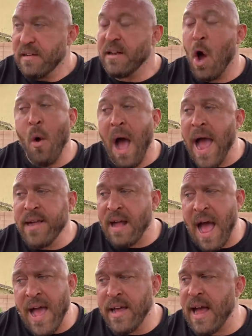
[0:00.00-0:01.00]
No, I
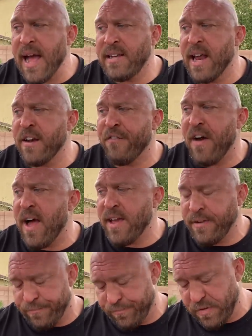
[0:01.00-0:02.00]
identify,
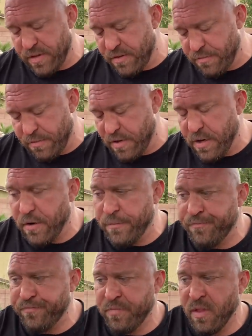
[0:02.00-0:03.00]
you know,
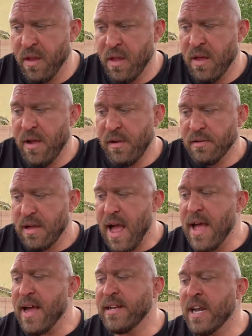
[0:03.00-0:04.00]
I